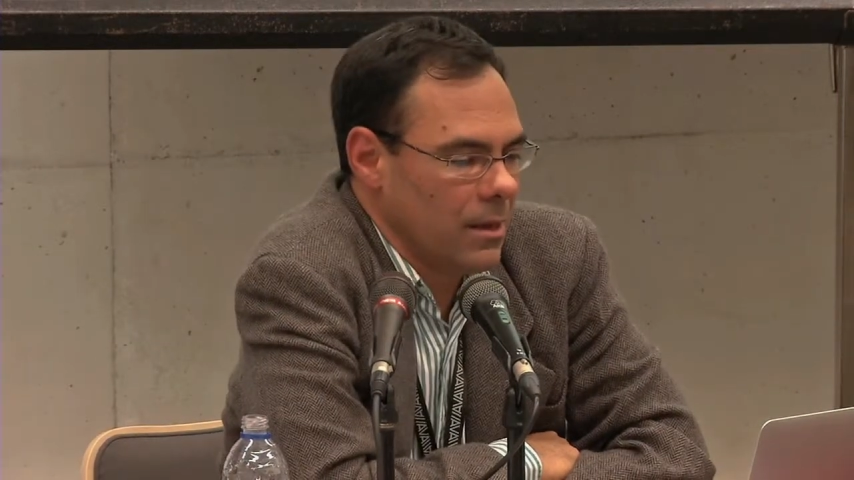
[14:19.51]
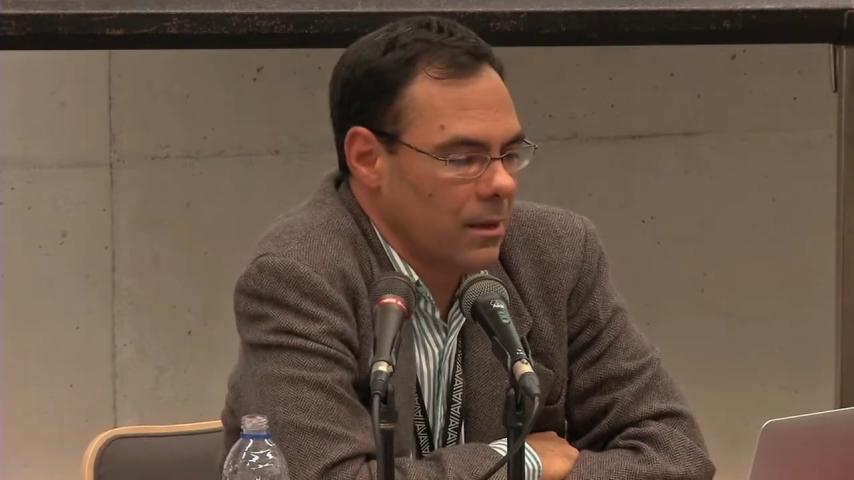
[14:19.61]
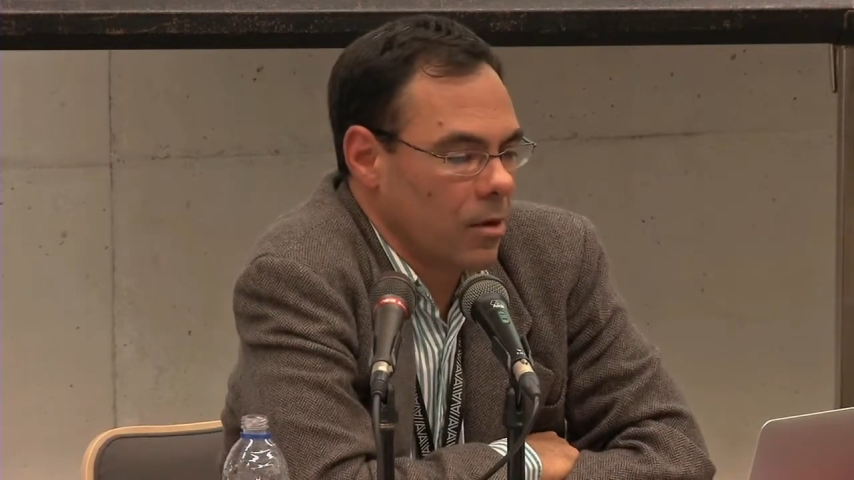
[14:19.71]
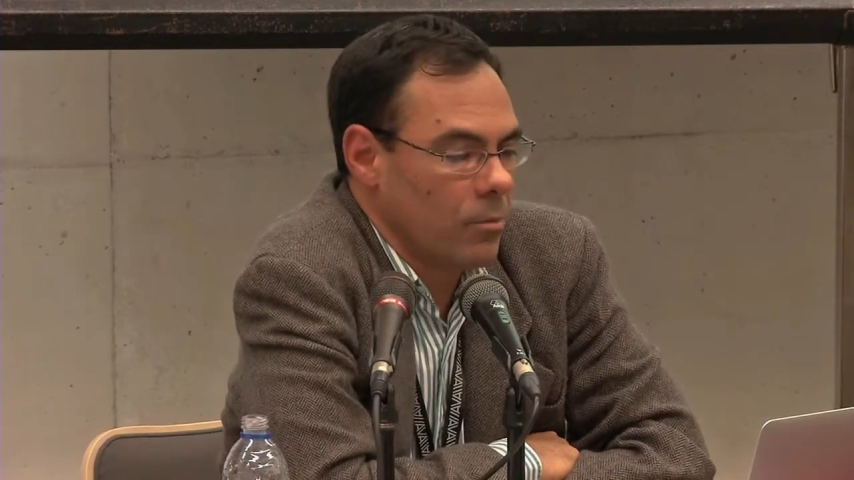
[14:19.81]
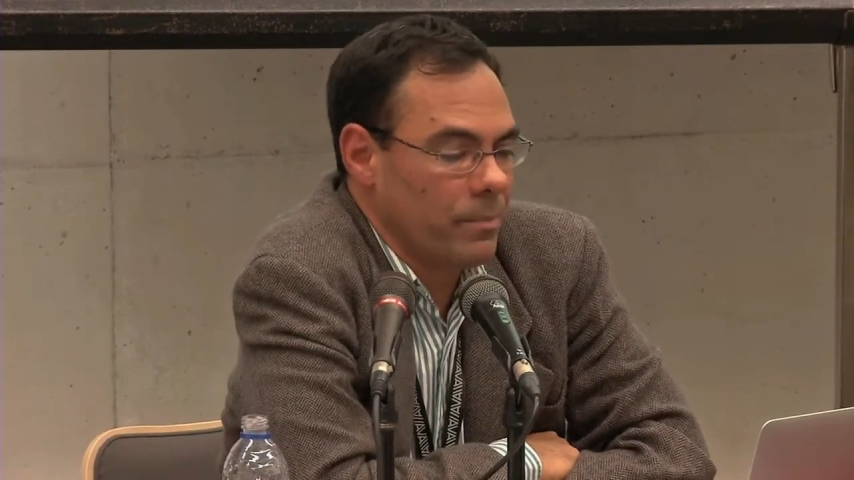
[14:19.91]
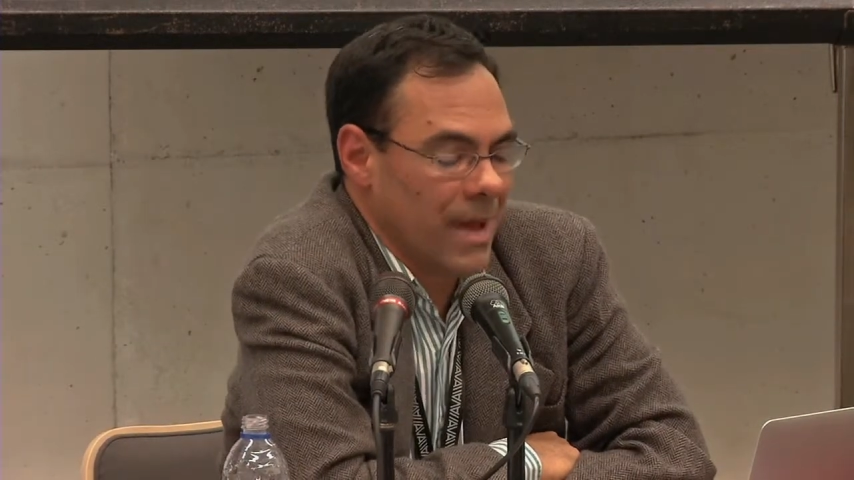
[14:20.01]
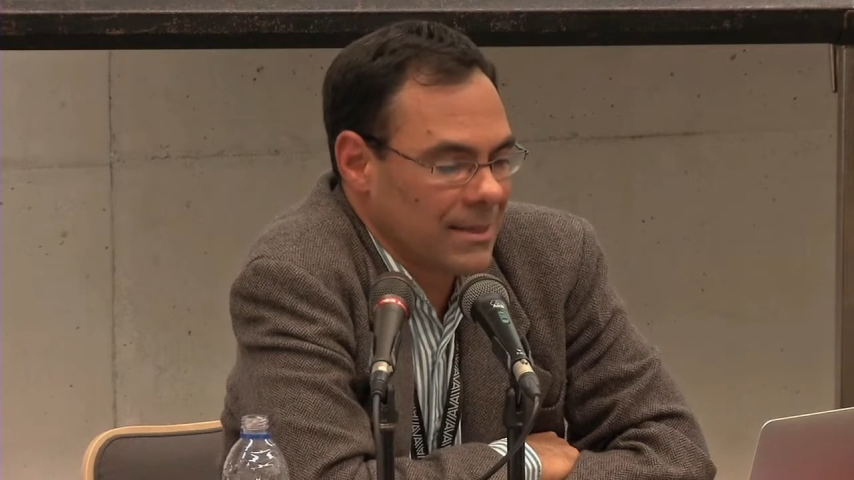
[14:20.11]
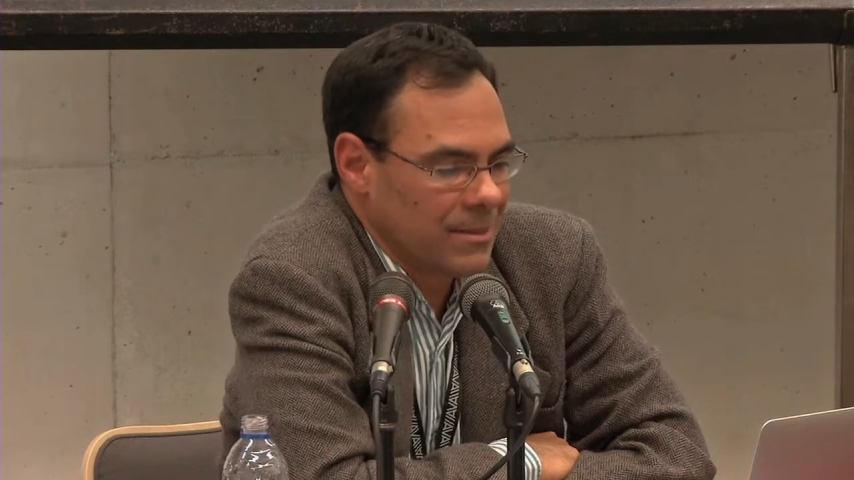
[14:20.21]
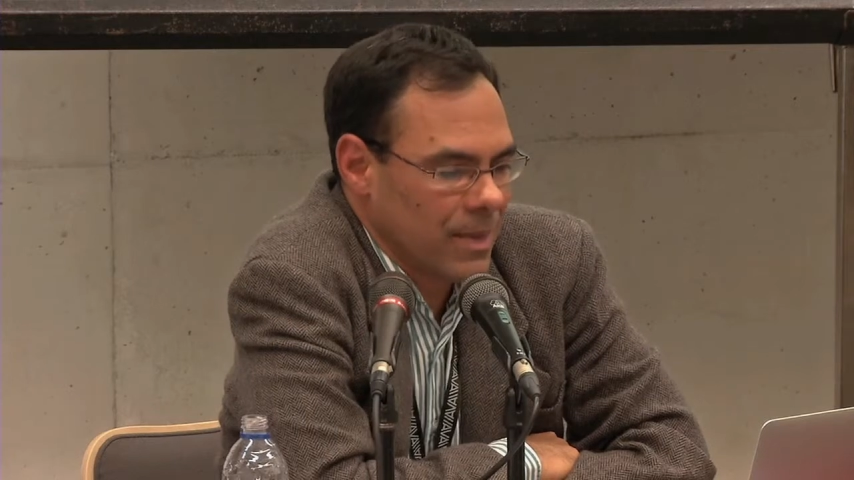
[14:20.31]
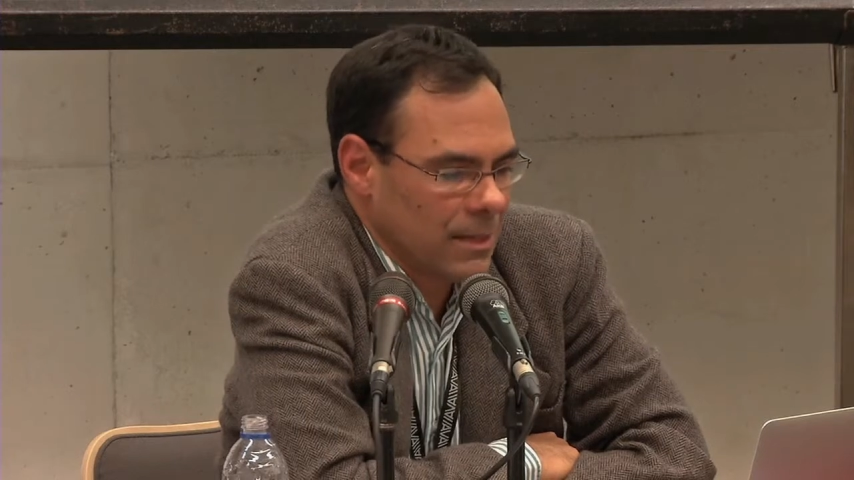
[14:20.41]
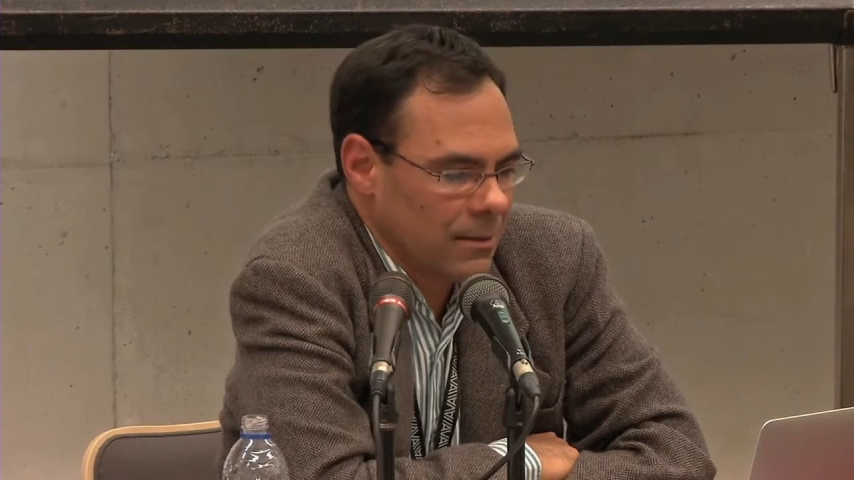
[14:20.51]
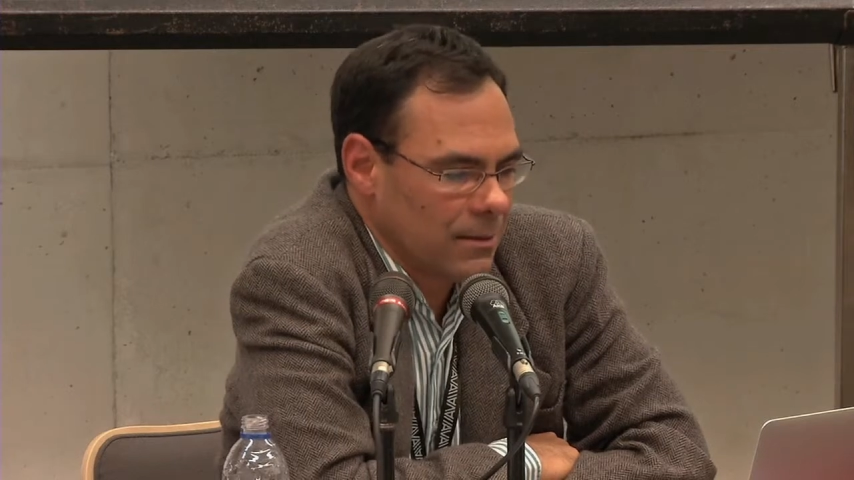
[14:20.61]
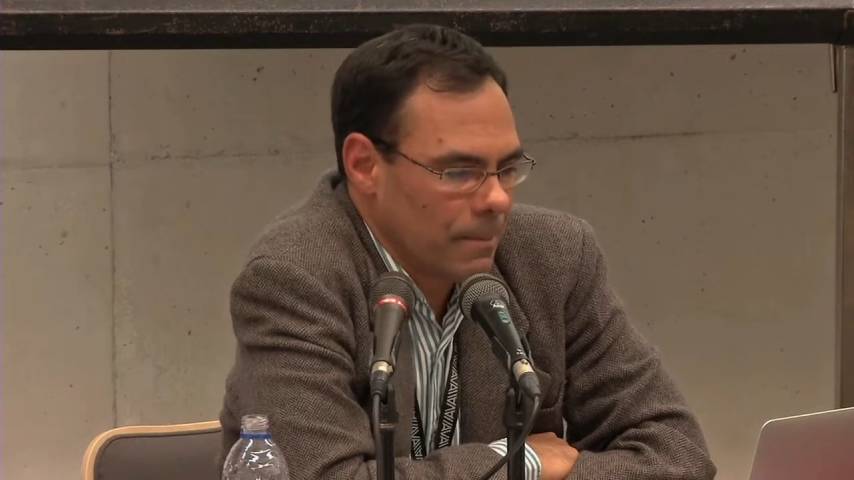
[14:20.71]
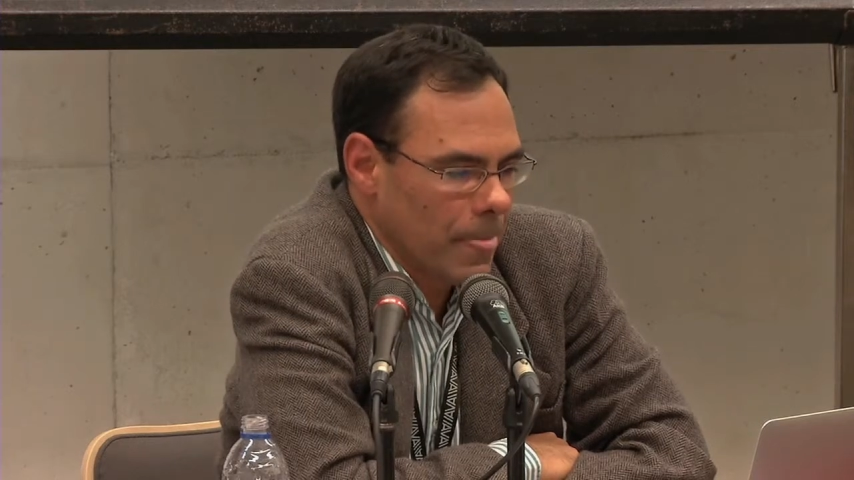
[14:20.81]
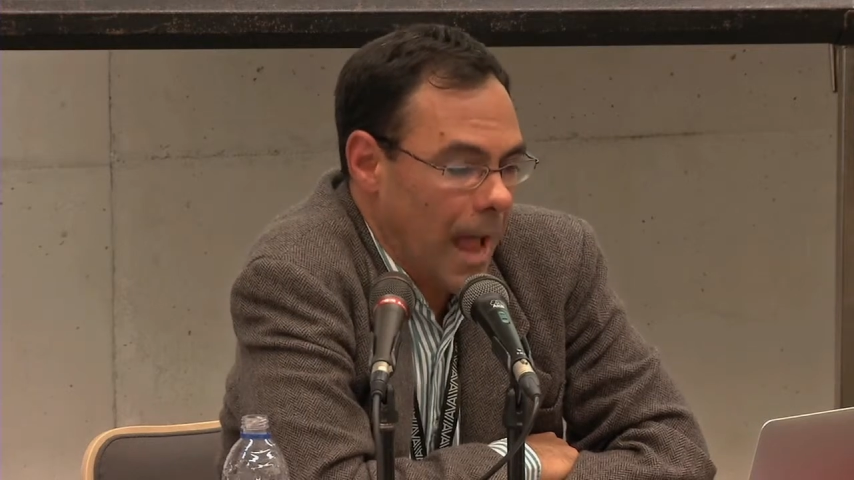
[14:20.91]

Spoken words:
encompassment,